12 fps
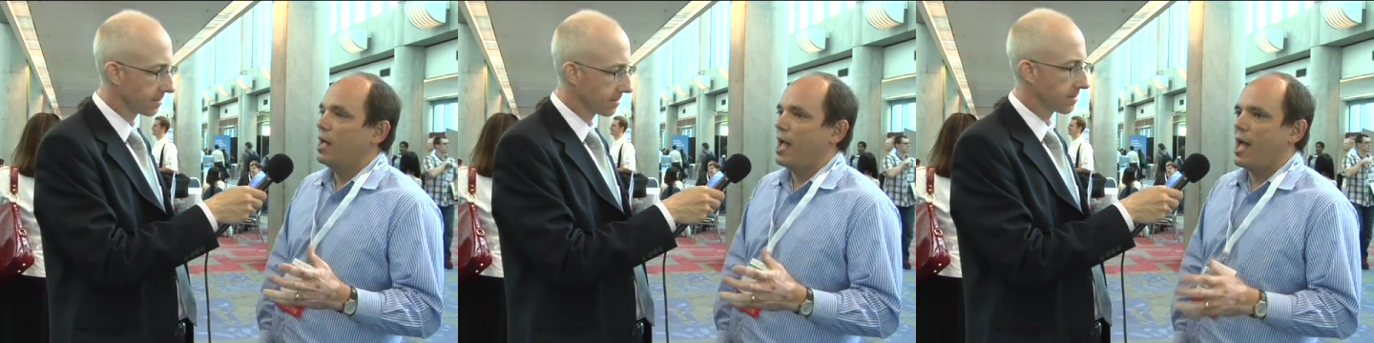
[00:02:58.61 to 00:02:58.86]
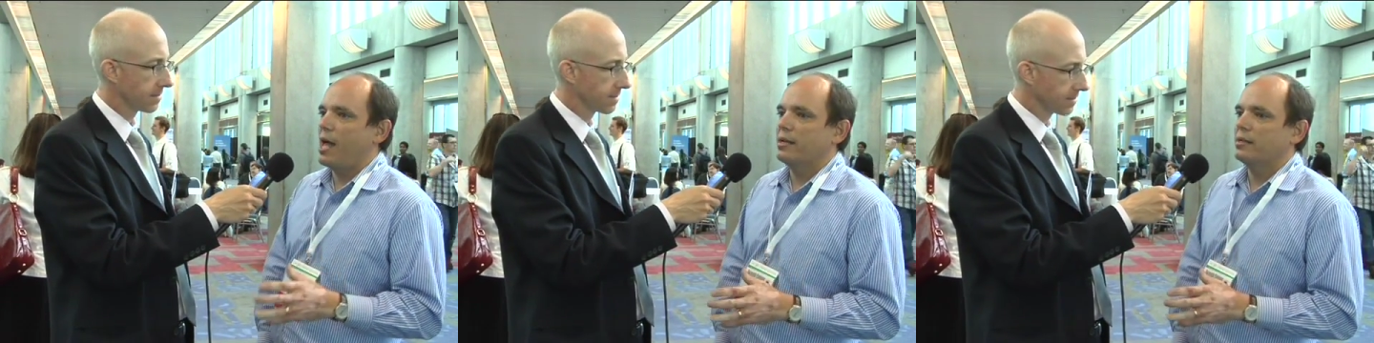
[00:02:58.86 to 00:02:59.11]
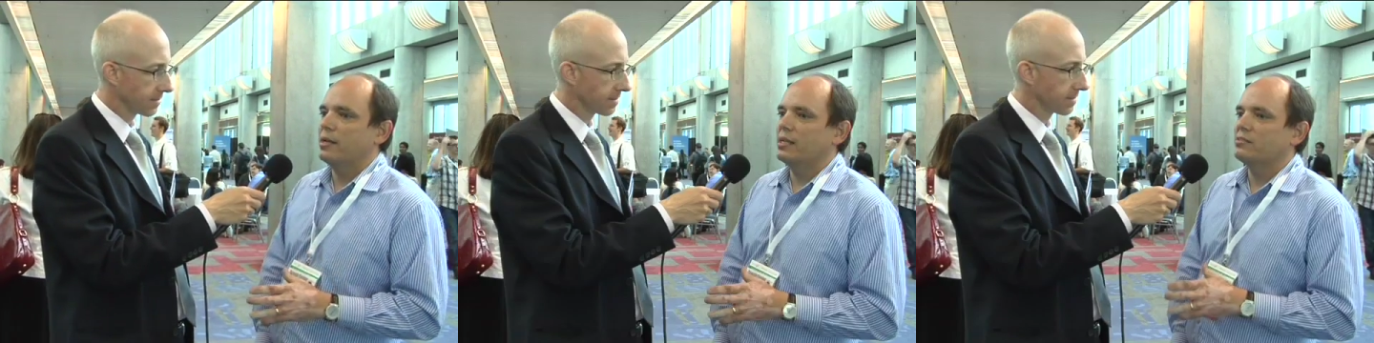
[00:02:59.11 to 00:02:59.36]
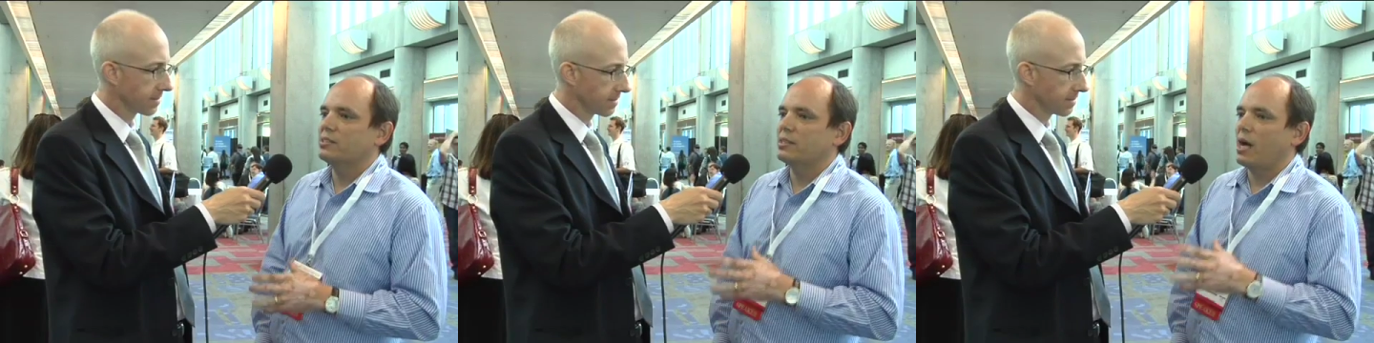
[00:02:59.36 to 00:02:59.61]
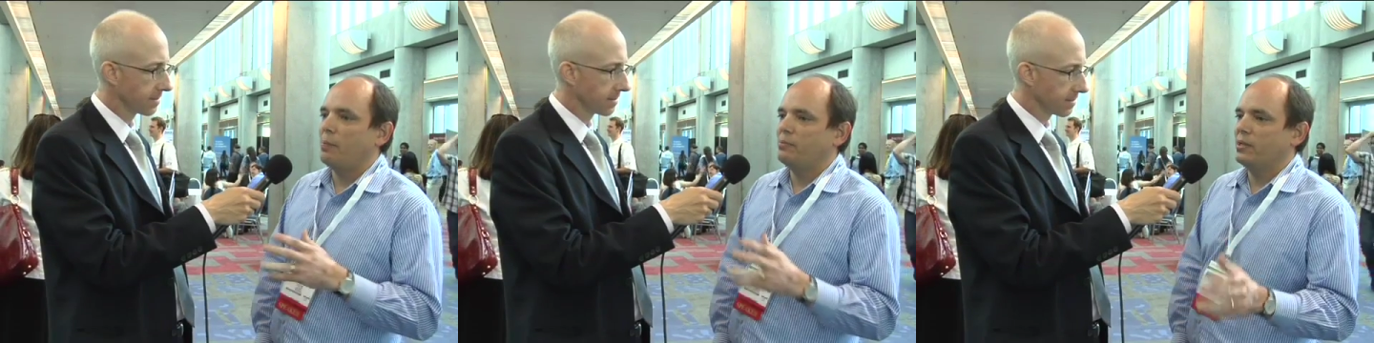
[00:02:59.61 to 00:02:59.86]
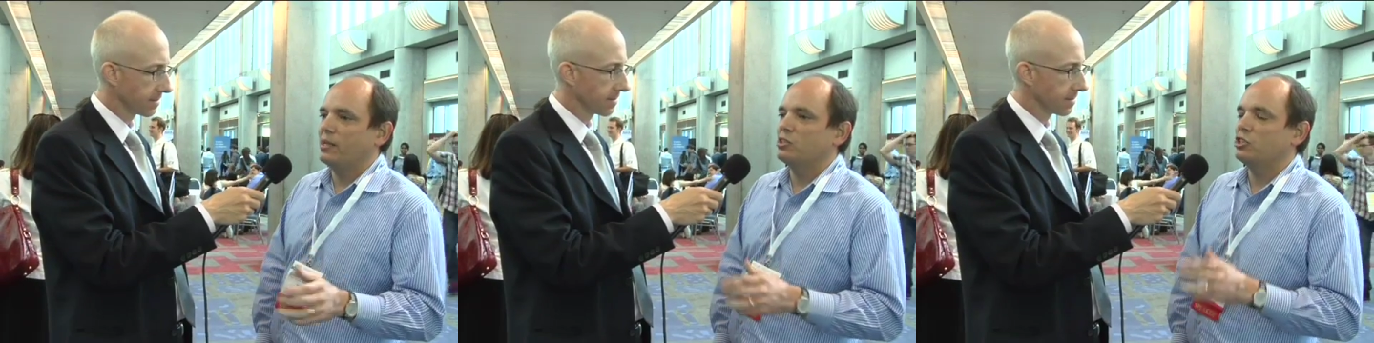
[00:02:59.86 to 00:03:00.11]
Speaker 1: and is
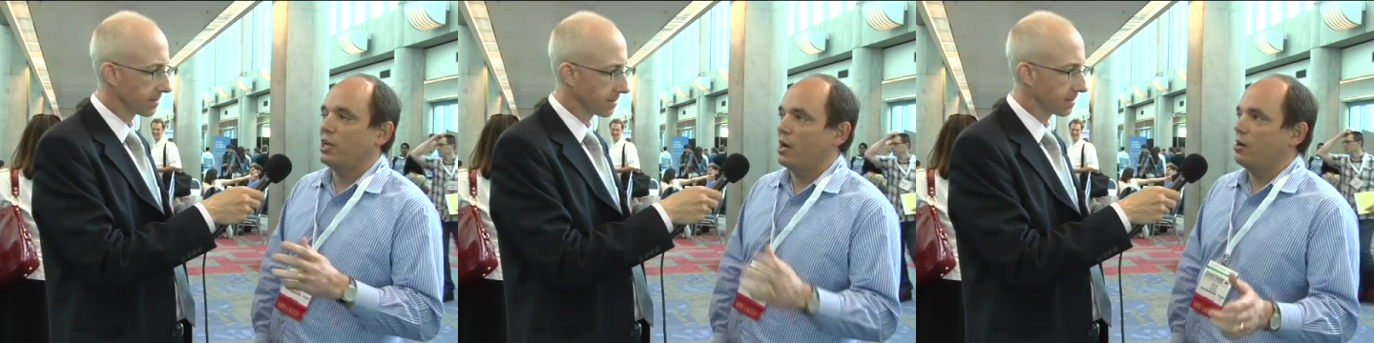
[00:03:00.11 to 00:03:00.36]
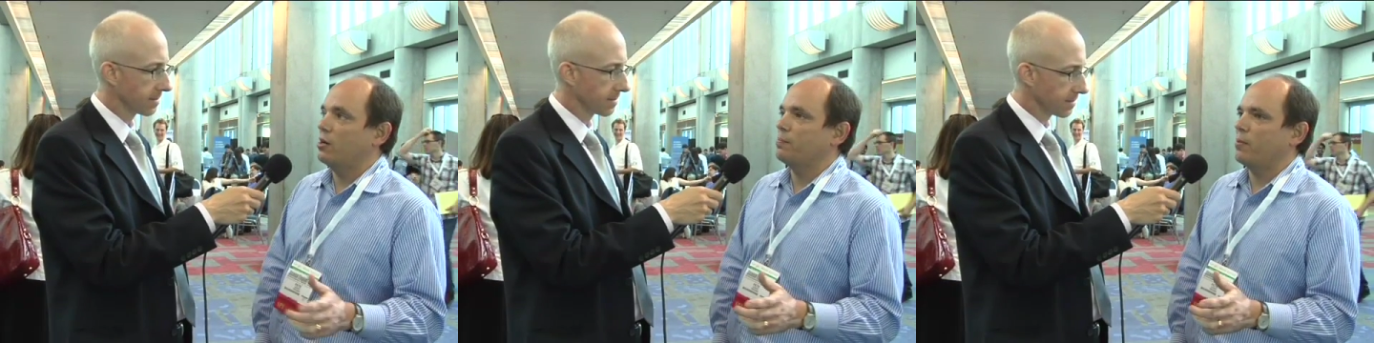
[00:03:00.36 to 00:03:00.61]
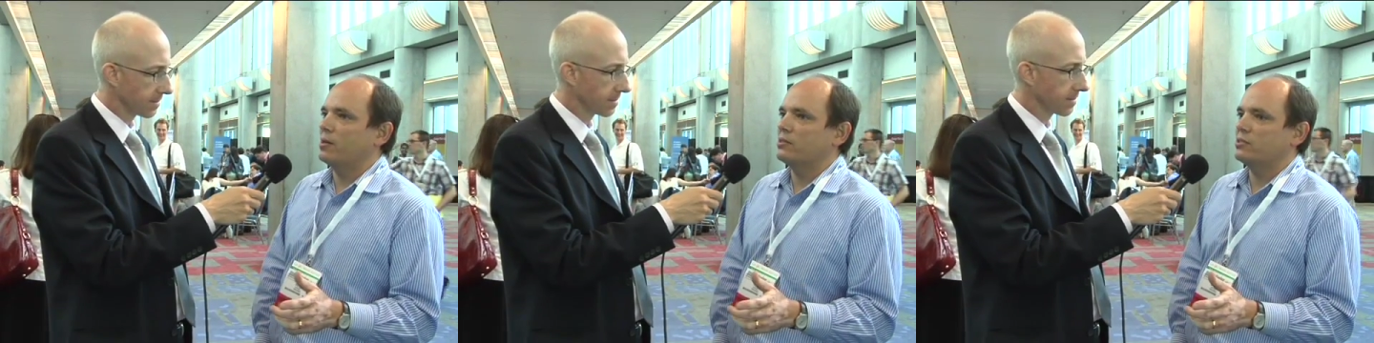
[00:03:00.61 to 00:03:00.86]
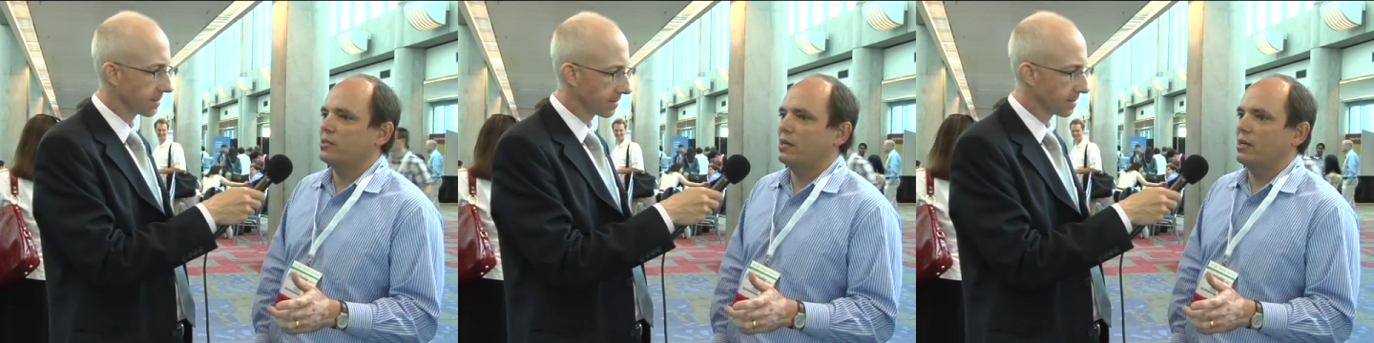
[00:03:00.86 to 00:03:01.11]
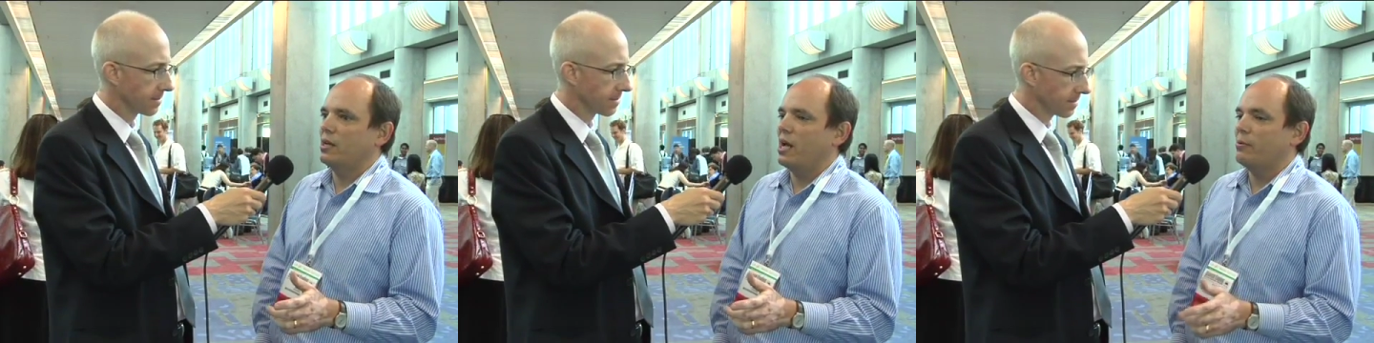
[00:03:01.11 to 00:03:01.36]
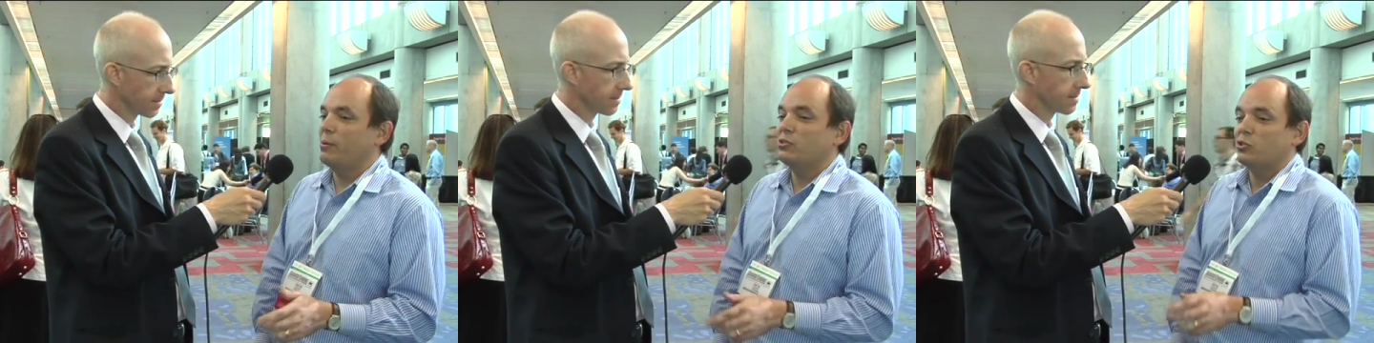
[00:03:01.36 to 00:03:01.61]
adopted and shared amongst uh, everywhere.